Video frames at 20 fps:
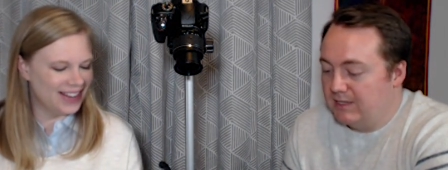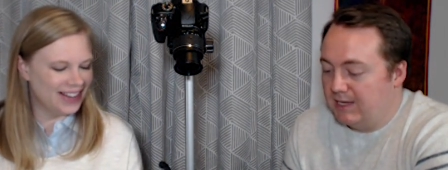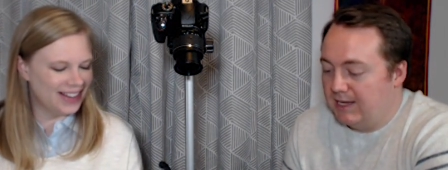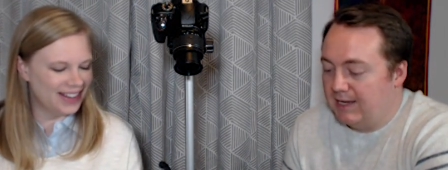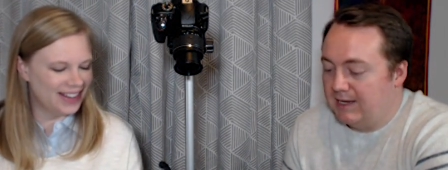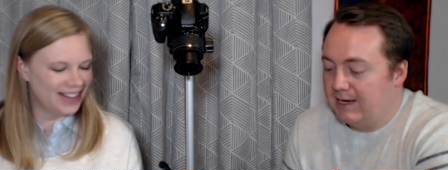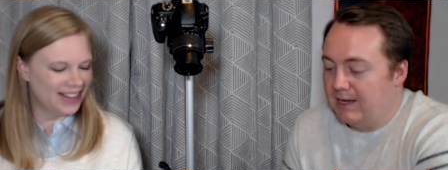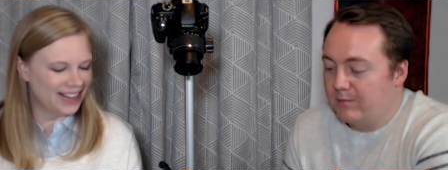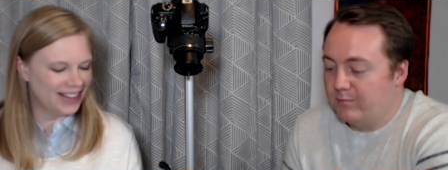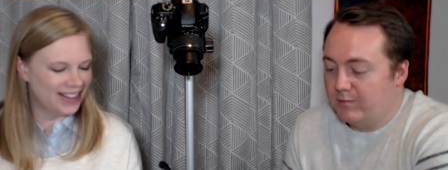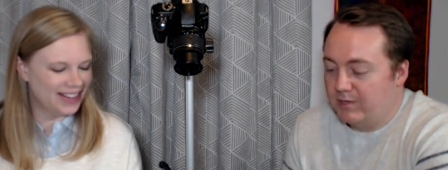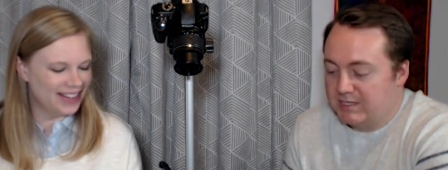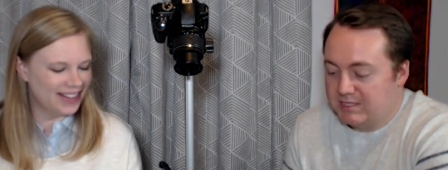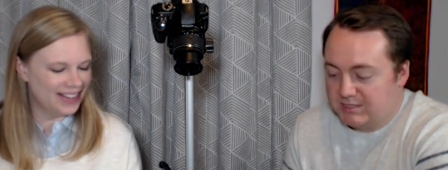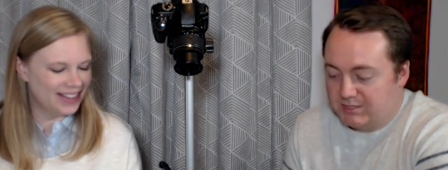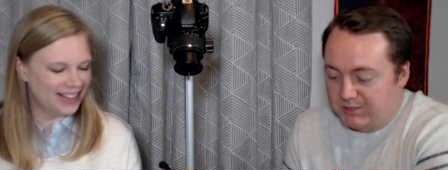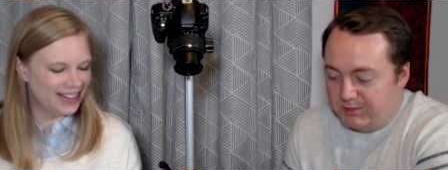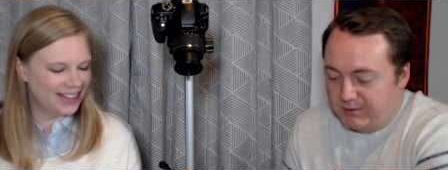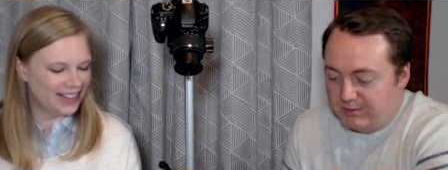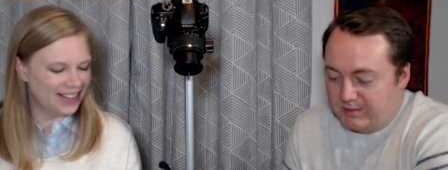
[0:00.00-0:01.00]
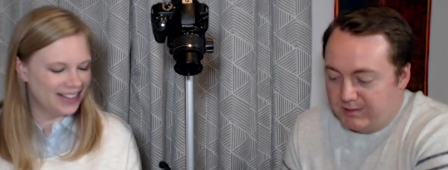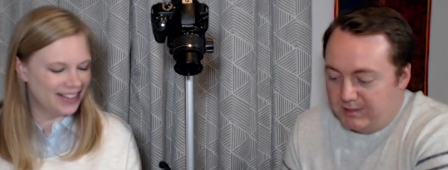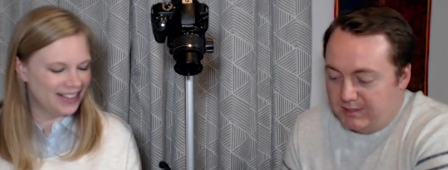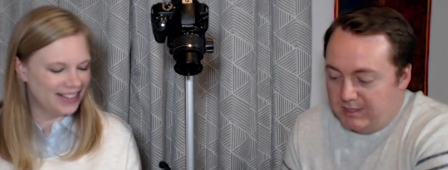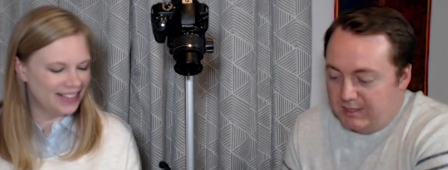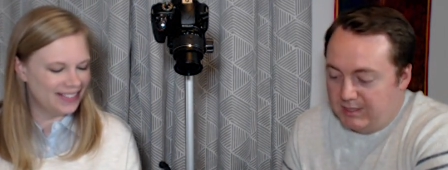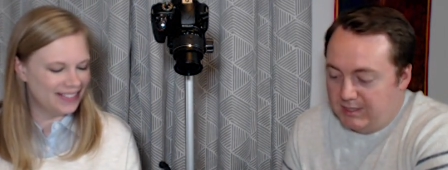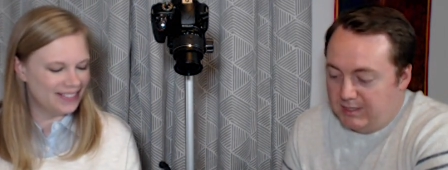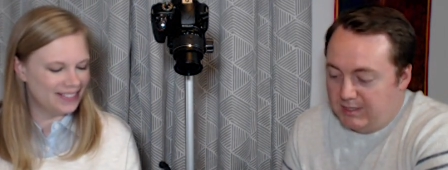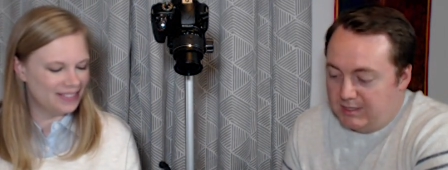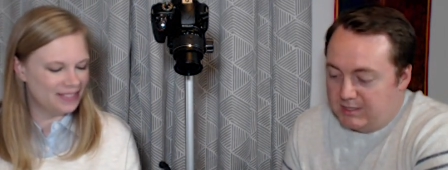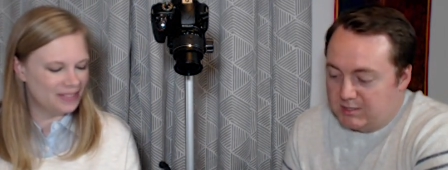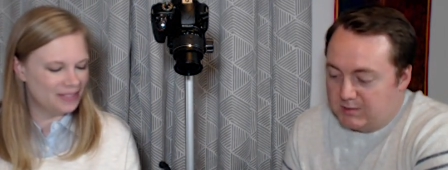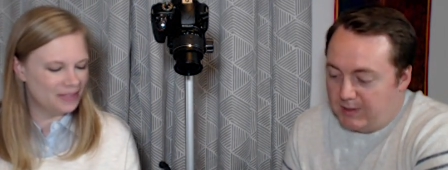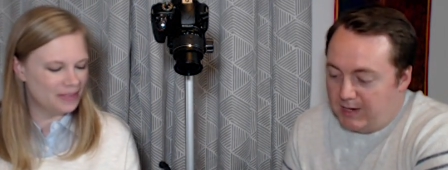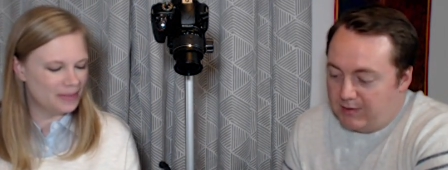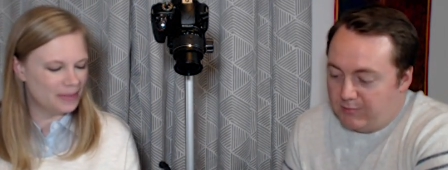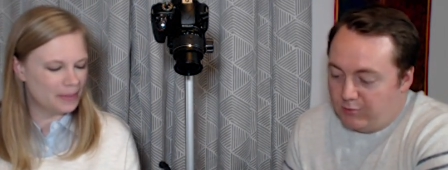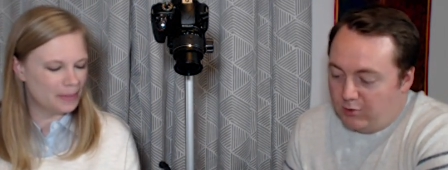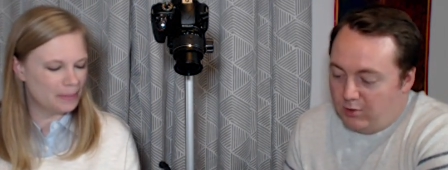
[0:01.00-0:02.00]
Speaker 1: and I'm rescued. So
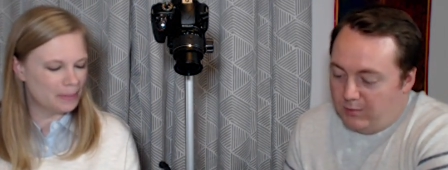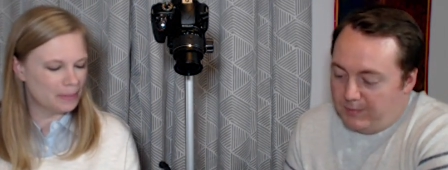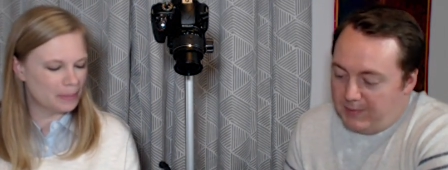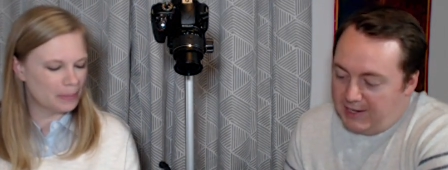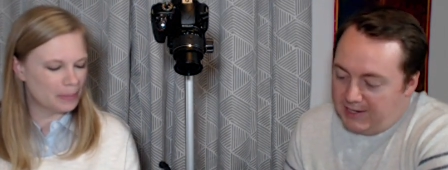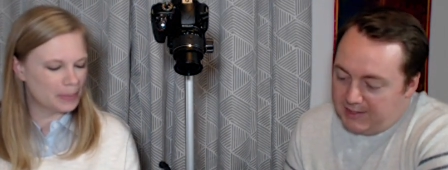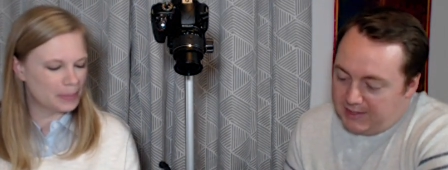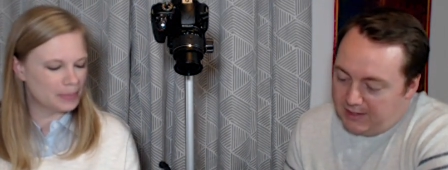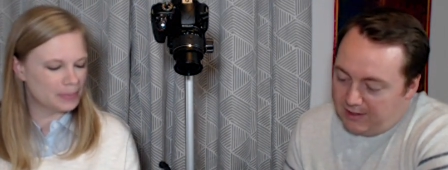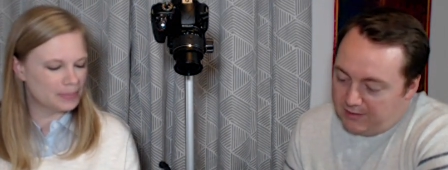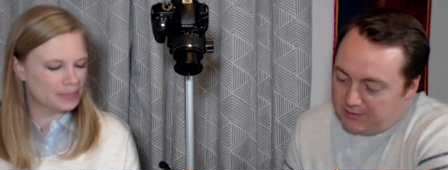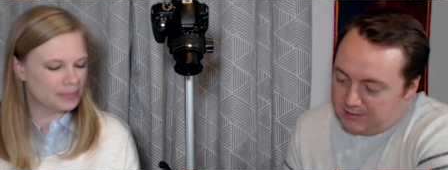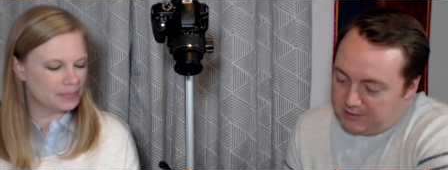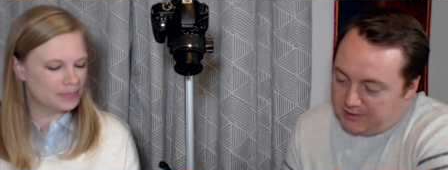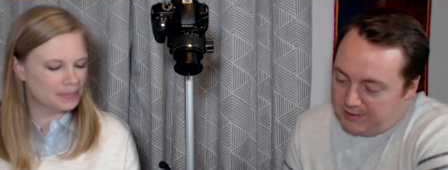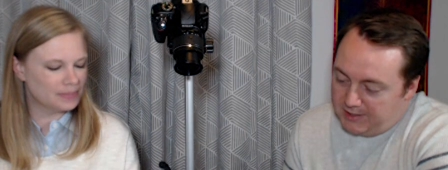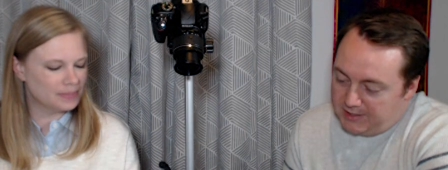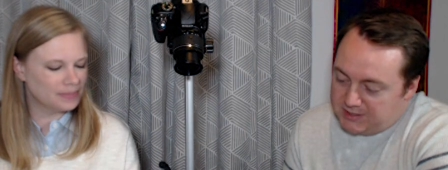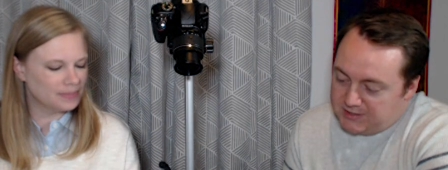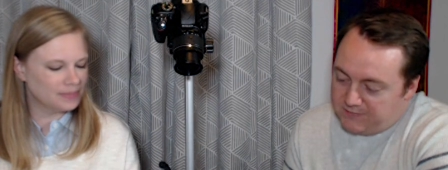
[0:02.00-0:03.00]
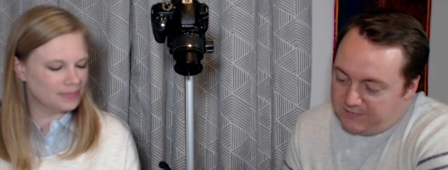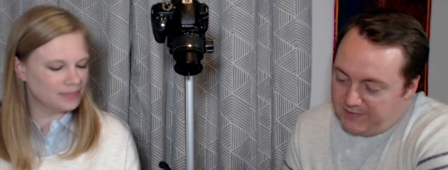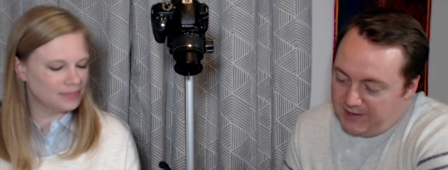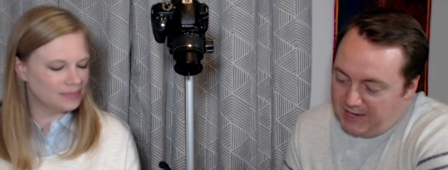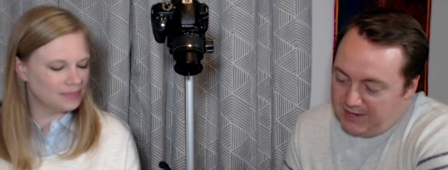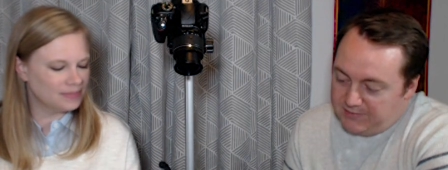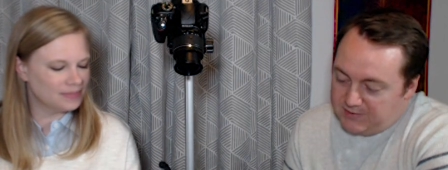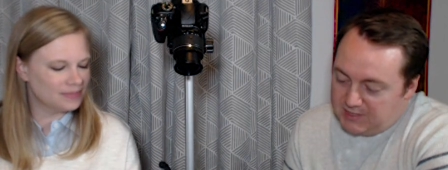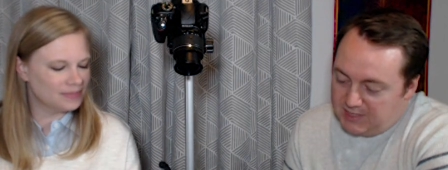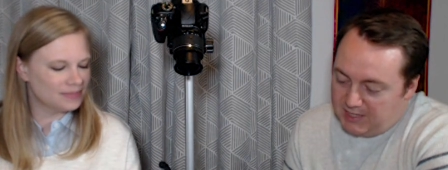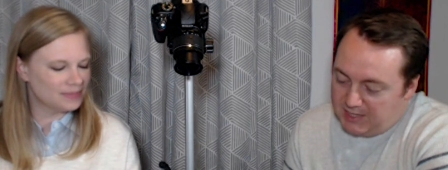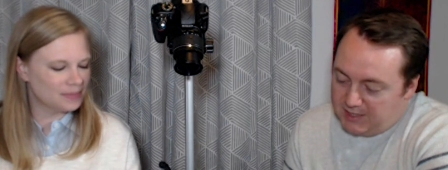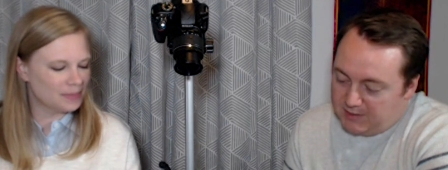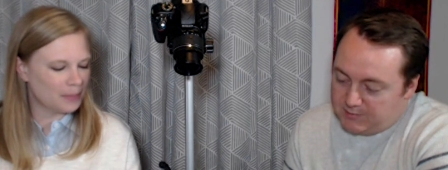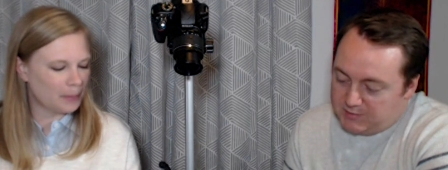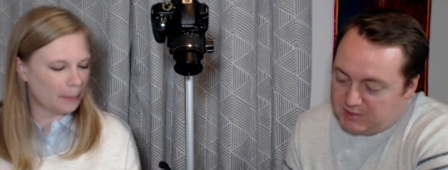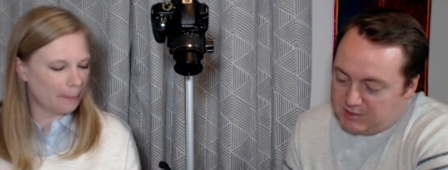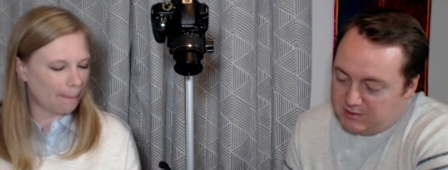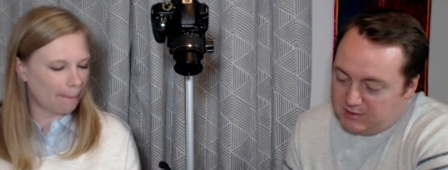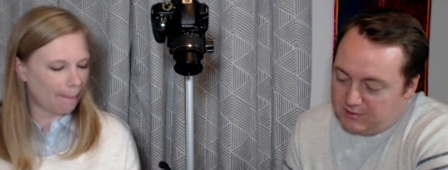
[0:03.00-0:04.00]
I roll my character dice five
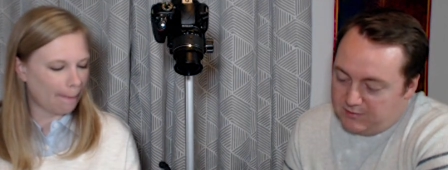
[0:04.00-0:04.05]
times.